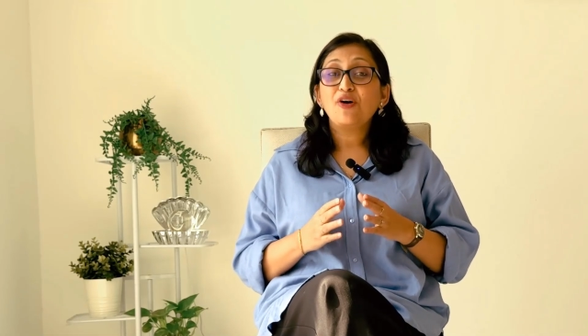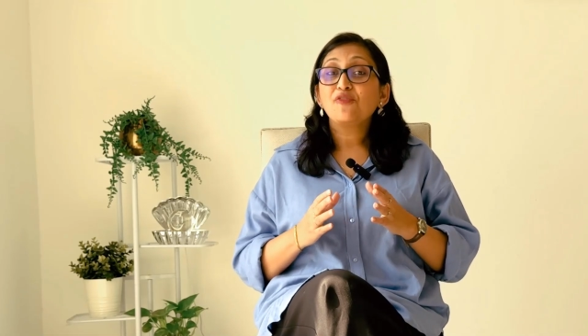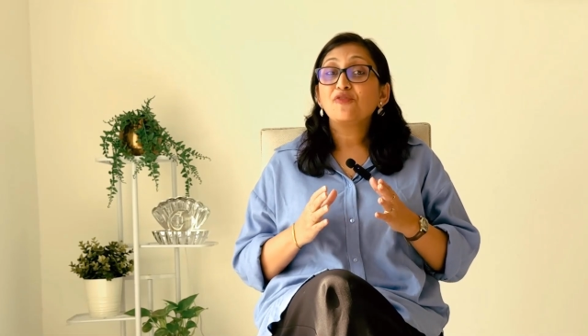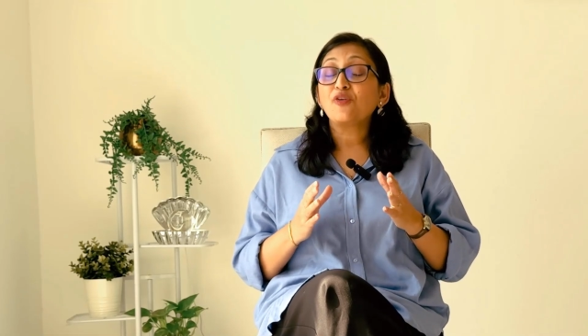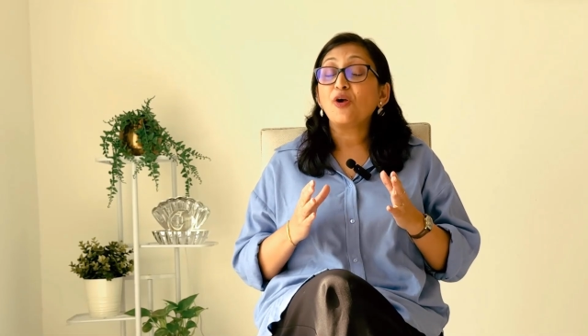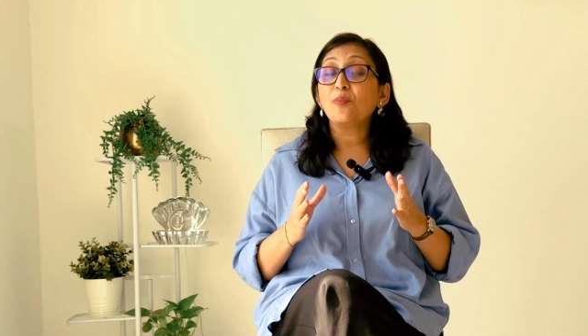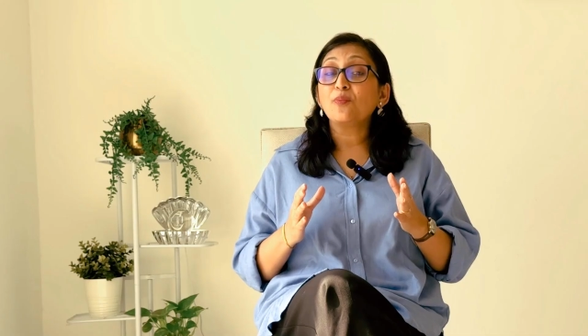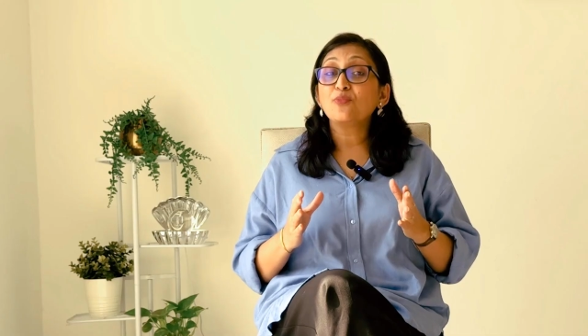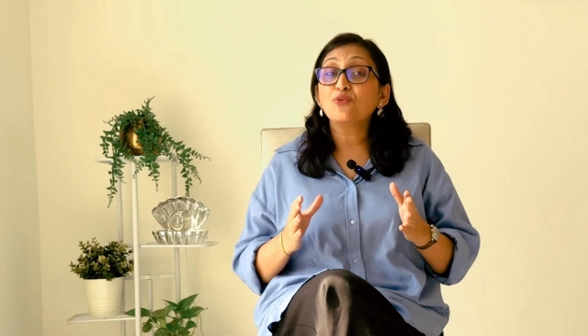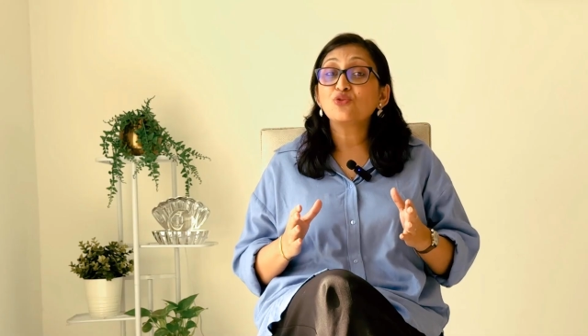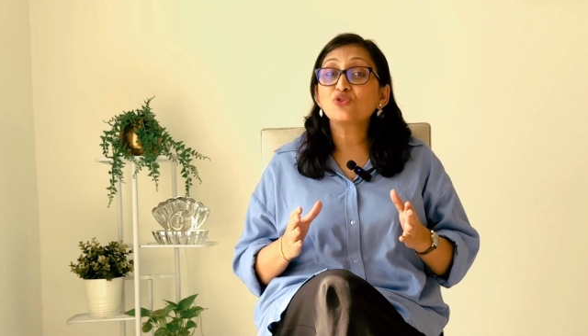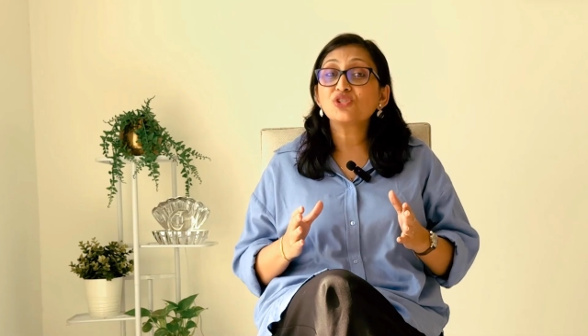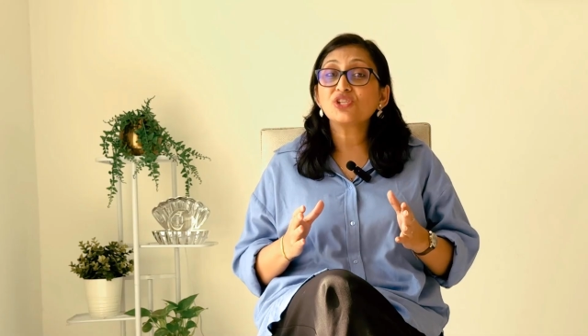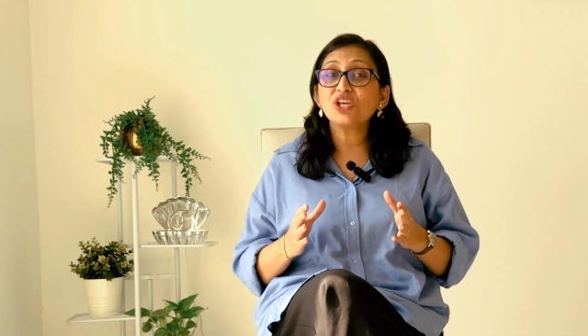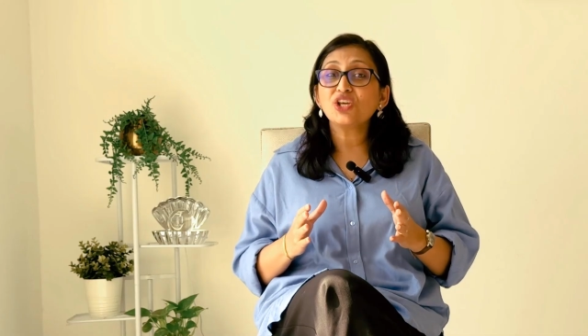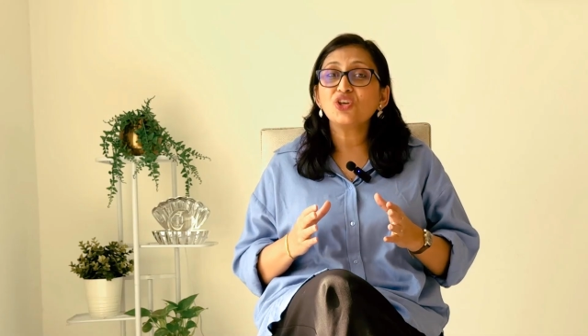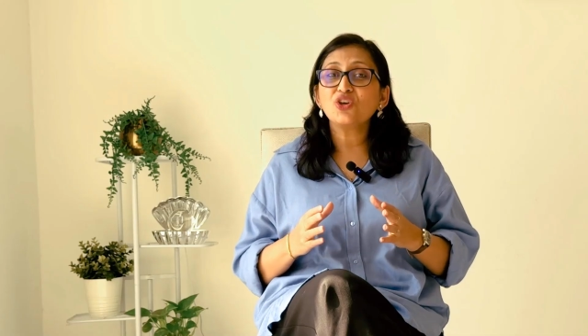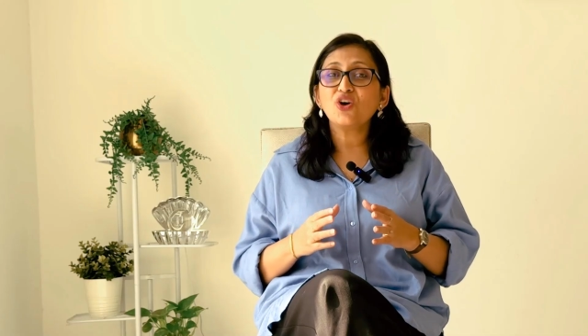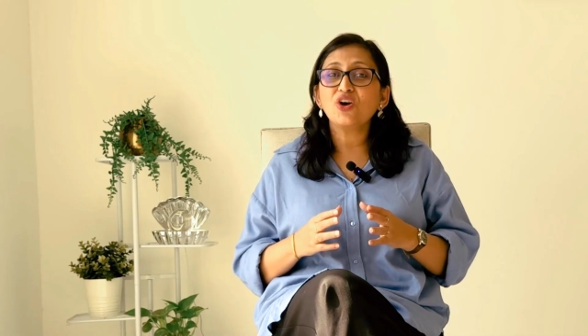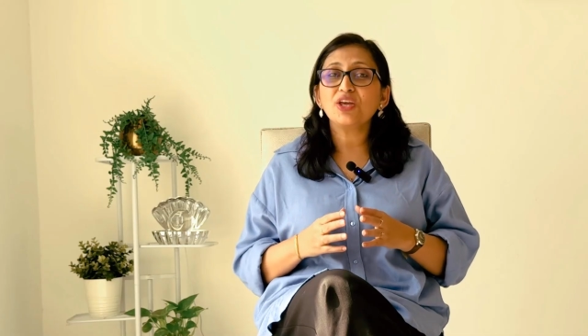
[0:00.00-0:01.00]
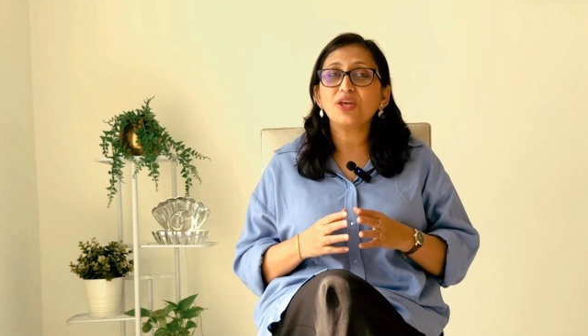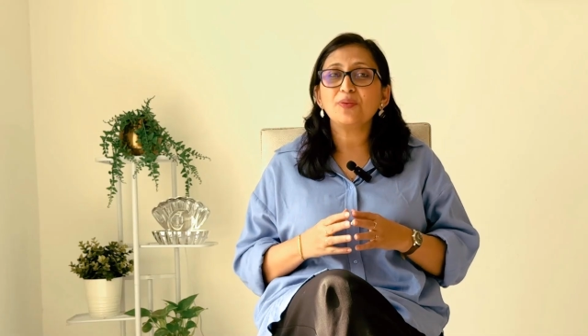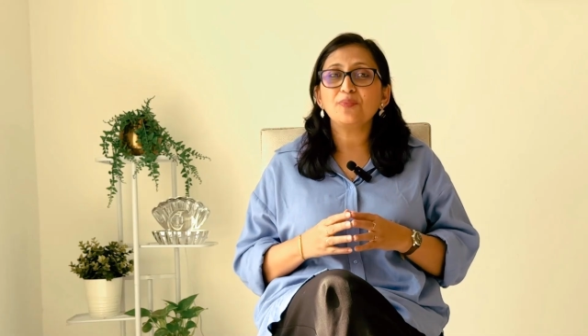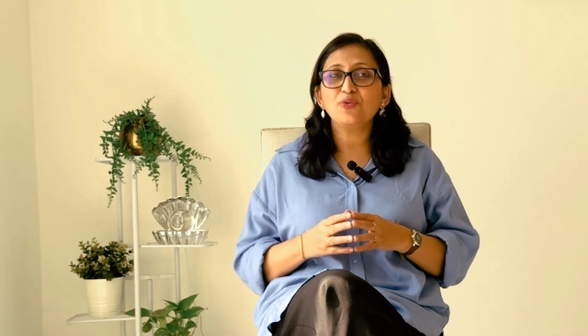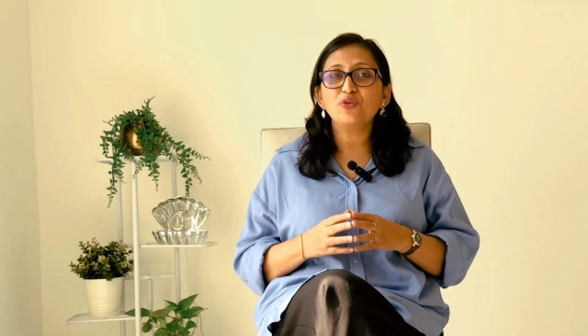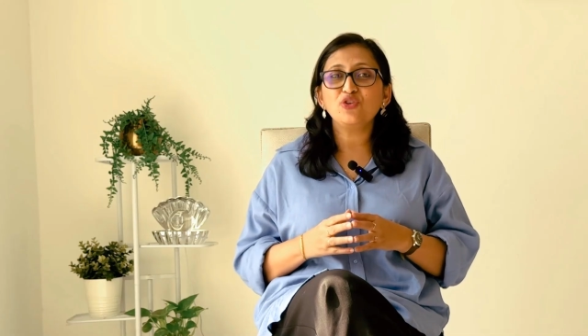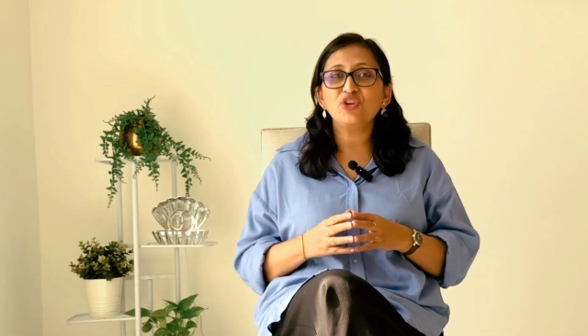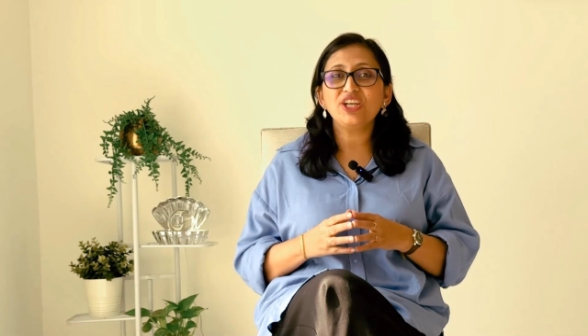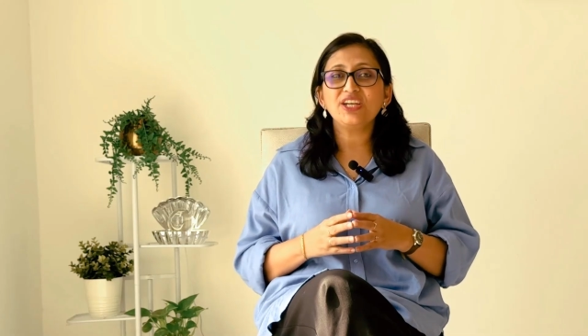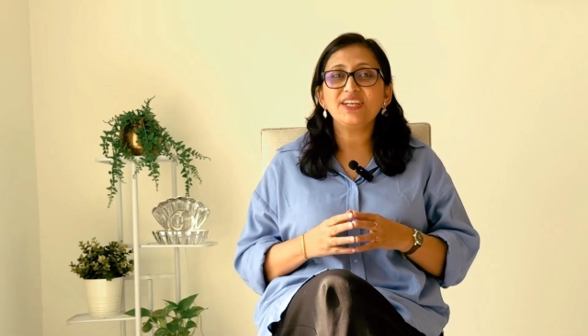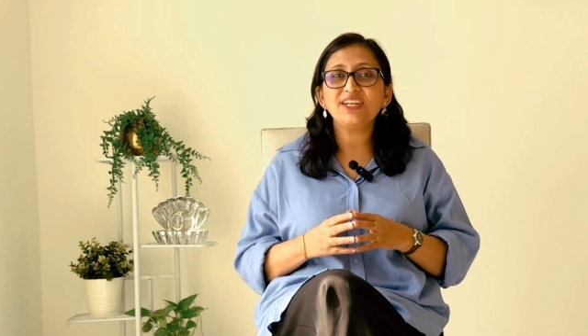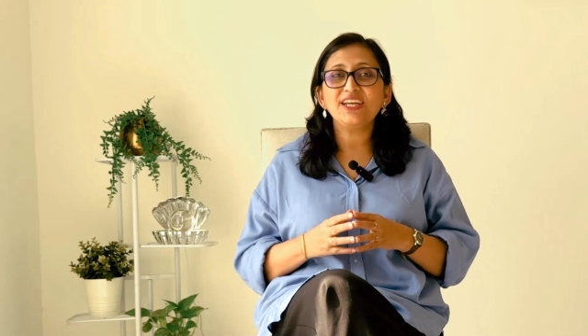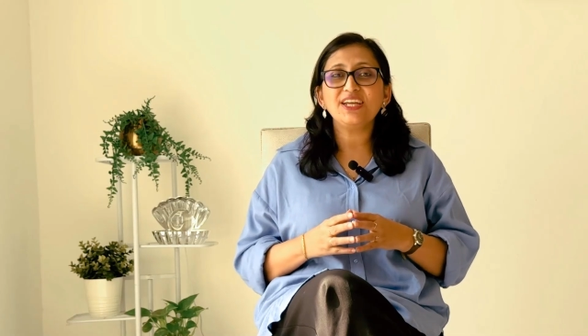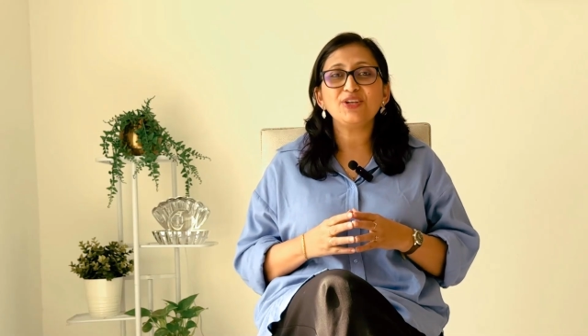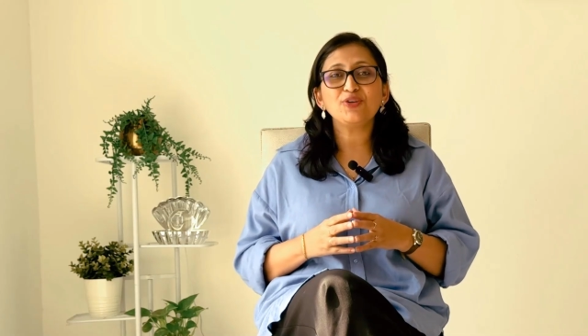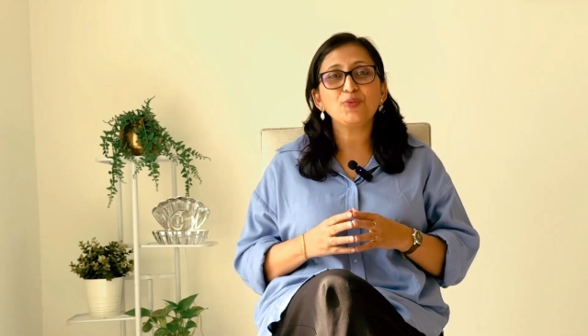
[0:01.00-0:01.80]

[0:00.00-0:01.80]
From boosting your immunity